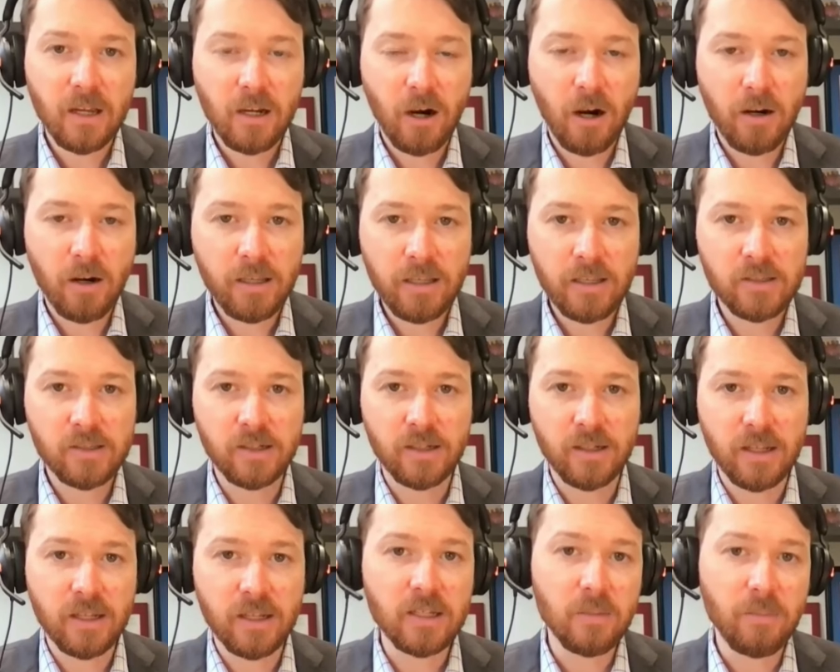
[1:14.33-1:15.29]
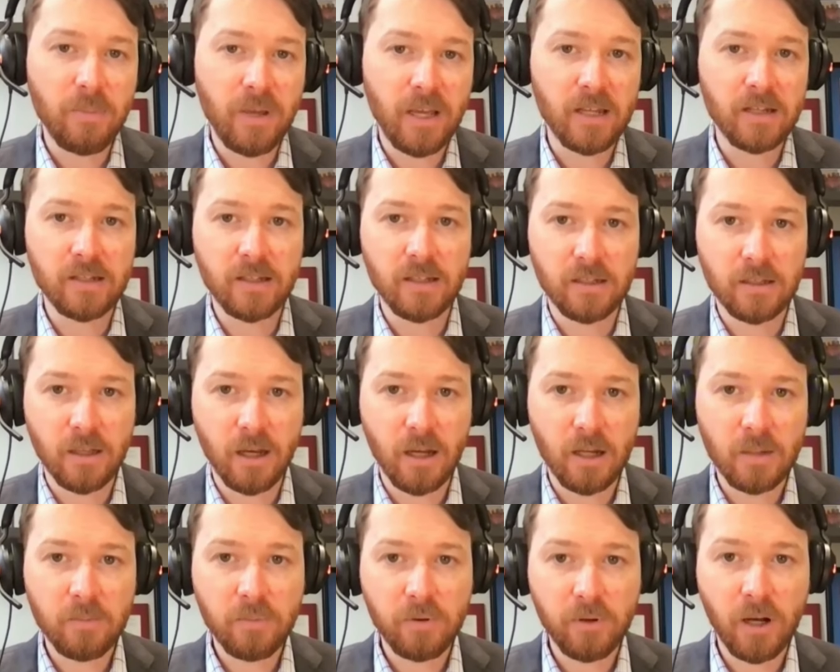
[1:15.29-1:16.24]
Carnegie is an independent
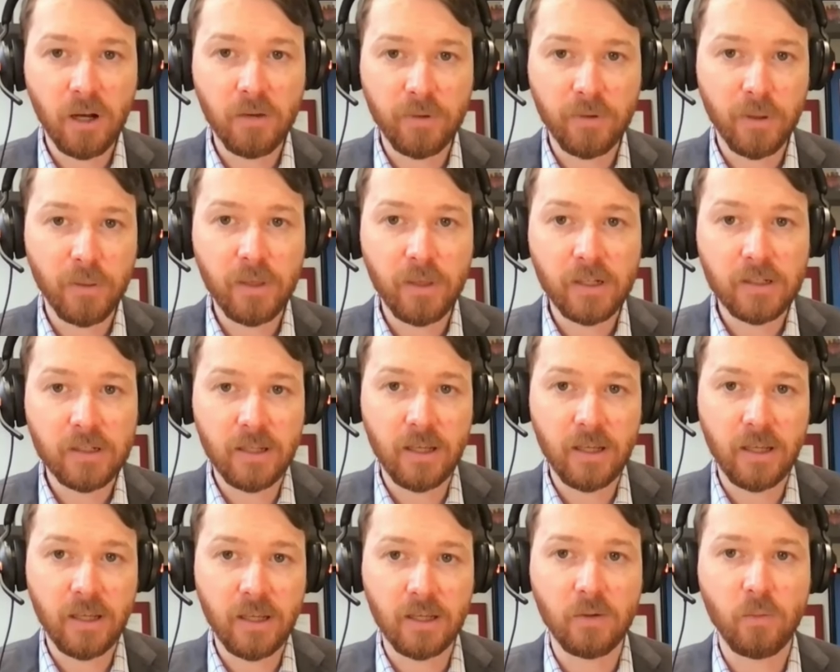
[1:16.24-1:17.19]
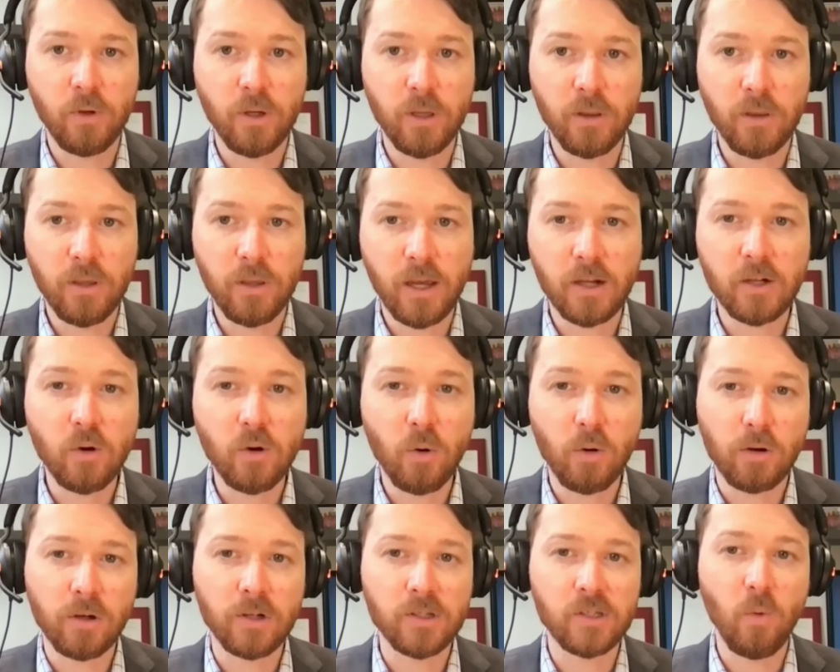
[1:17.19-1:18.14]
nonprofit think tank with
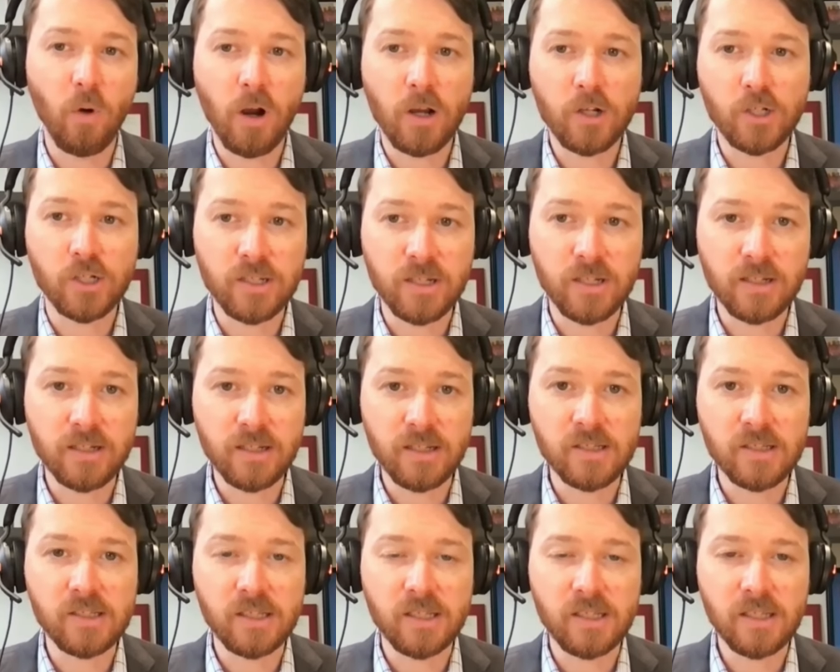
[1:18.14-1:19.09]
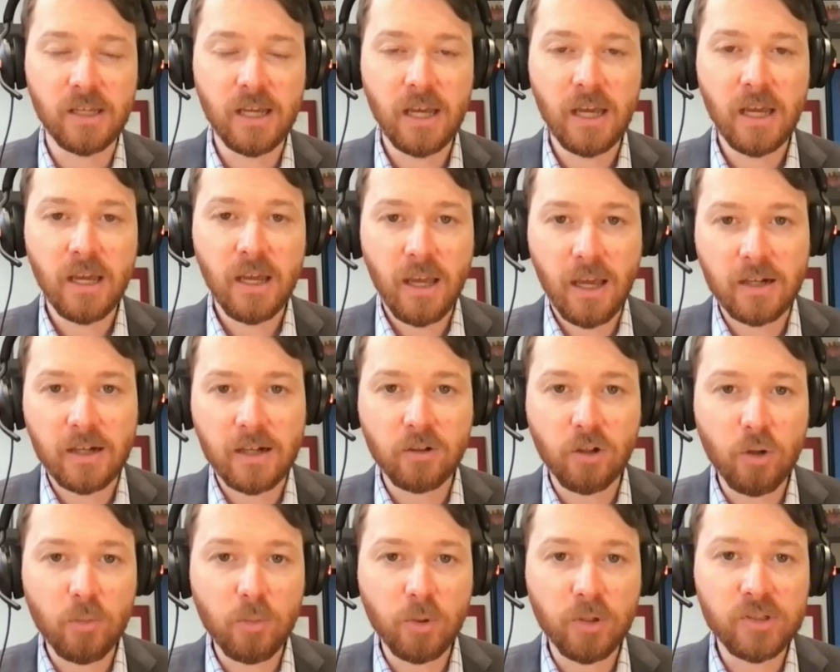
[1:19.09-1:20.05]
headquarters in Washington, D.C.,
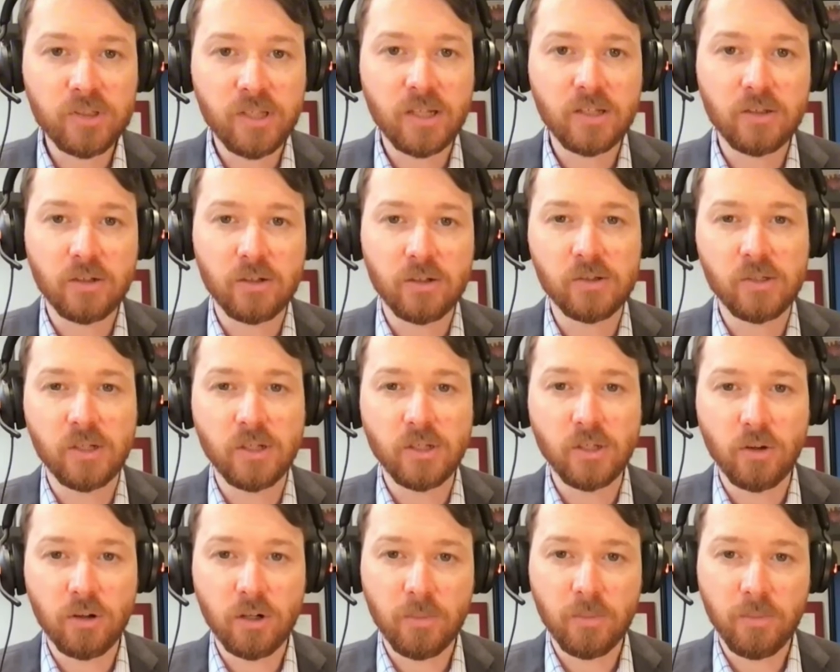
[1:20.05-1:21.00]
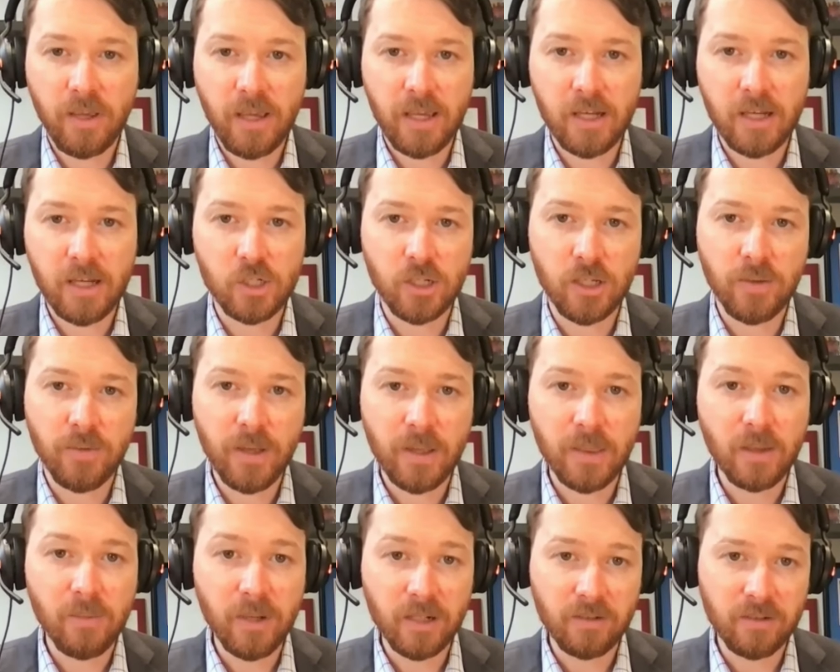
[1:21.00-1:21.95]
and global centers in Europe, Asia,
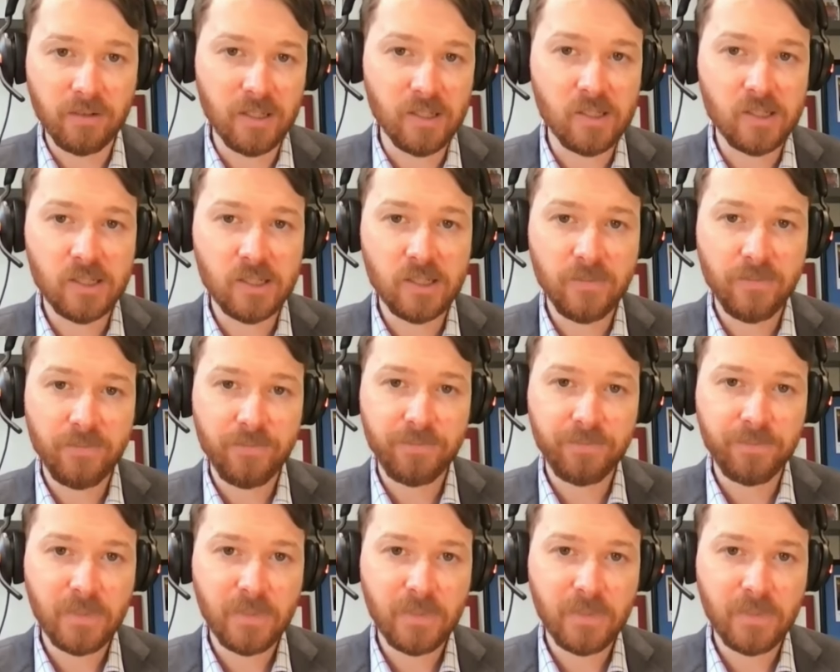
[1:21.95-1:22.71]
and the Middle East.